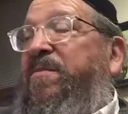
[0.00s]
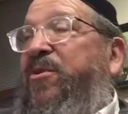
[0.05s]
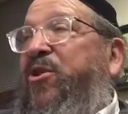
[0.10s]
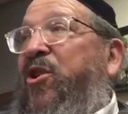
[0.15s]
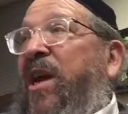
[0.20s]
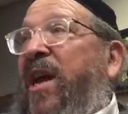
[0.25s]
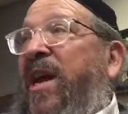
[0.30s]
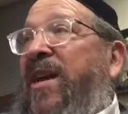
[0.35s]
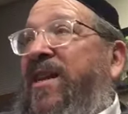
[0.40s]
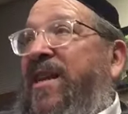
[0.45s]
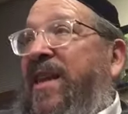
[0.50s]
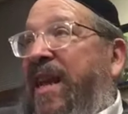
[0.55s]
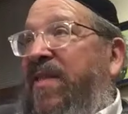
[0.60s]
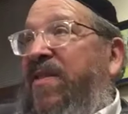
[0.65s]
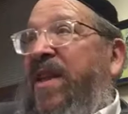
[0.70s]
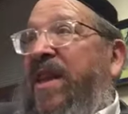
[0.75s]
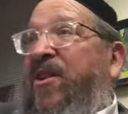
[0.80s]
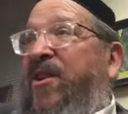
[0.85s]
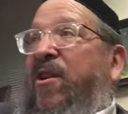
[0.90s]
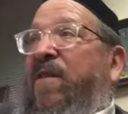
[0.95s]
pshat,
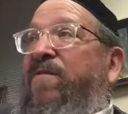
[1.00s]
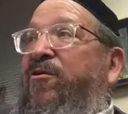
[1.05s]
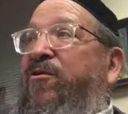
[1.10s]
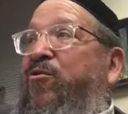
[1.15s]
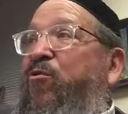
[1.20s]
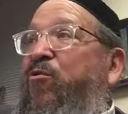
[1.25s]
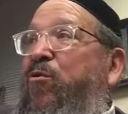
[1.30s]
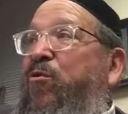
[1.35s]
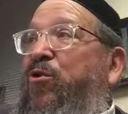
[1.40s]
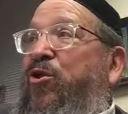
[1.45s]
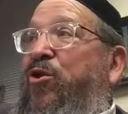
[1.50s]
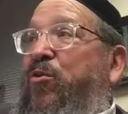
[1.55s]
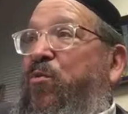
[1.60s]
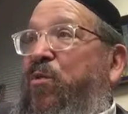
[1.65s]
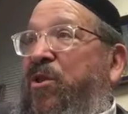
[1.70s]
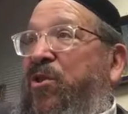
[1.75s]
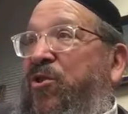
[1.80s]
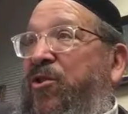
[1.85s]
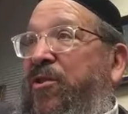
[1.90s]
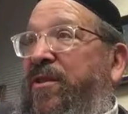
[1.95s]
and then you have drush,
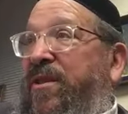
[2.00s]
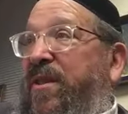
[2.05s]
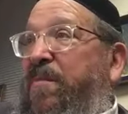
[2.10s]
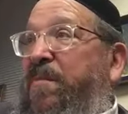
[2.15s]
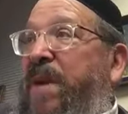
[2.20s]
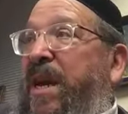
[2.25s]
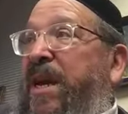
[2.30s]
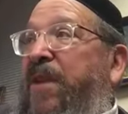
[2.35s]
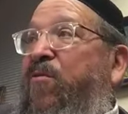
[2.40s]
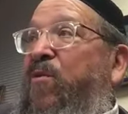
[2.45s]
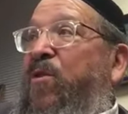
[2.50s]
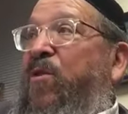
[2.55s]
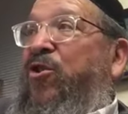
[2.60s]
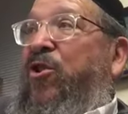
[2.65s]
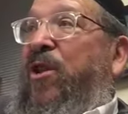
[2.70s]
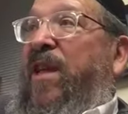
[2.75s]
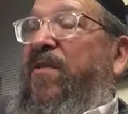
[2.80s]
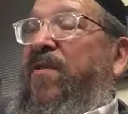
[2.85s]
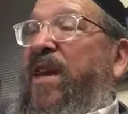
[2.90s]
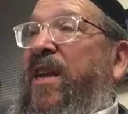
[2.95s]
which is the medrash,
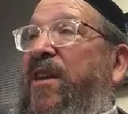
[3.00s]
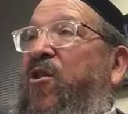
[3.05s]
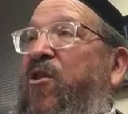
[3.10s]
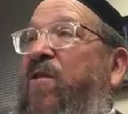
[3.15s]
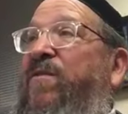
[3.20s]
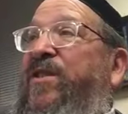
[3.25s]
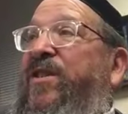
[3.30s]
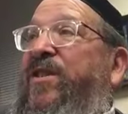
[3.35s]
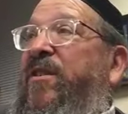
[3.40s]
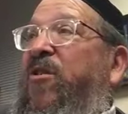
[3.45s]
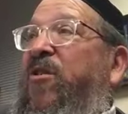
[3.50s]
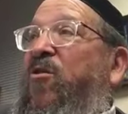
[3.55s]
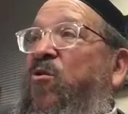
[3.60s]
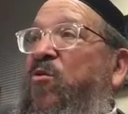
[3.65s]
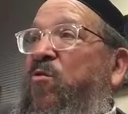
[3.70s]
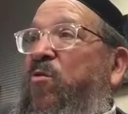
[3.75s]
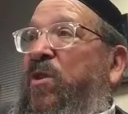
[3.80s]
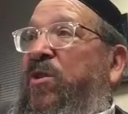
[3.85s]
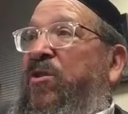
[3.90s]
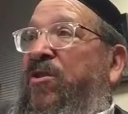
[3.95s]
and then you have
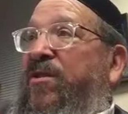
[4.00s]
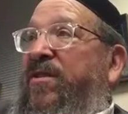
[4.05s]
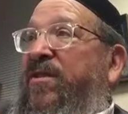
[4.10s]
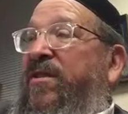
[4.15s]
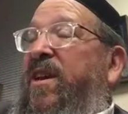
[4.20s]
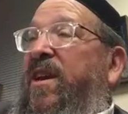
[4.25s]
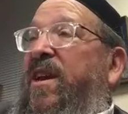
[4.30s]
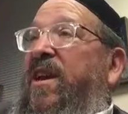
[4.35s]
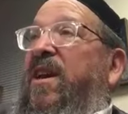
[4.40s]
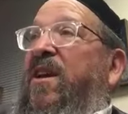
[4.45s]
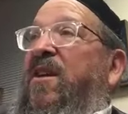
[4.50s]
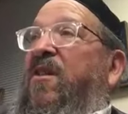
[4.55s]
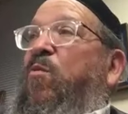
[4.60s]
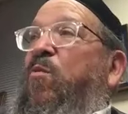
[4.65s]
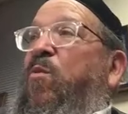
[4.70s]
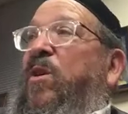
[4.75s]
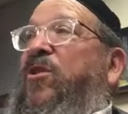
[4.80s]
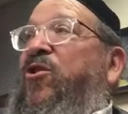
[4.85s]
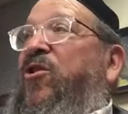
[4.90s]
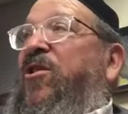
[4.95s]
sod, which
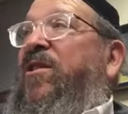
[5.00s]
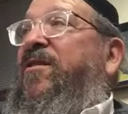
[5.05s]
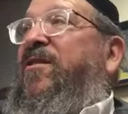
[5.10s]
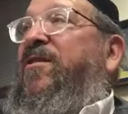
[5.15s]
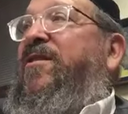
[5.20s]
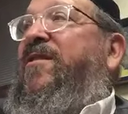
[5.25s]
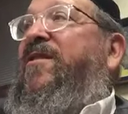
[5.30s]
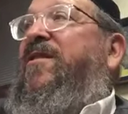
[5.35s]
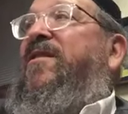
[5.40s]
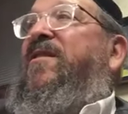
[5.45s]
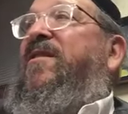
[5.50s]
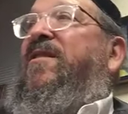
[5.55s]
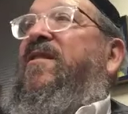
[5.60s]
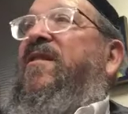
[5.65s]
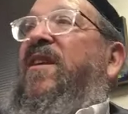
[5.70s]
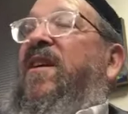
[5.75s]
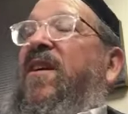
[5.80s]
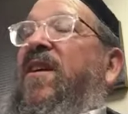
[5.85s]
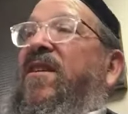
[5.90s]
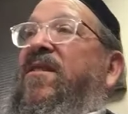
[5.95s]
is
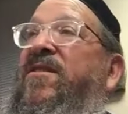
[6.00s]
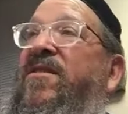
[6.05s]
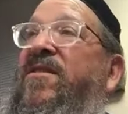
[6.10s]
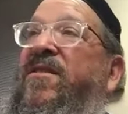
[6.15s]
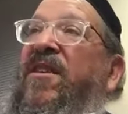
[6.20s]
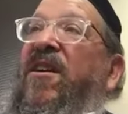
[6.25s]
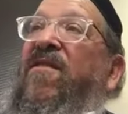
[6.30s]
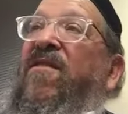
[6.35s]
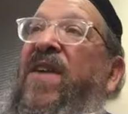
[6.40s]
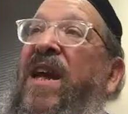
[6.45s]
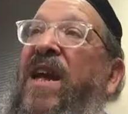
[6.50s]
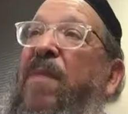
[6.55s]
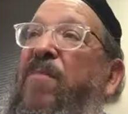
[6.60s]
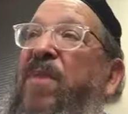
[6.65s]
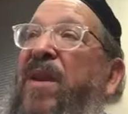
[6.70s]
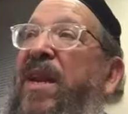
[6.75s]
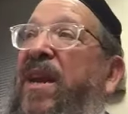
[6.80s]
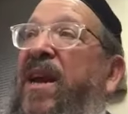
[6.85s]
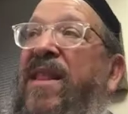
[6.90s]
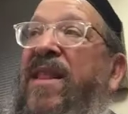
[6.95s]
stuff
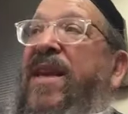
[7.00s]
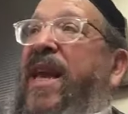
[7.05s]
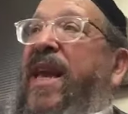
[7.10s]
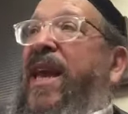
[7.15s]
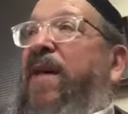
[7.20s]
happening on the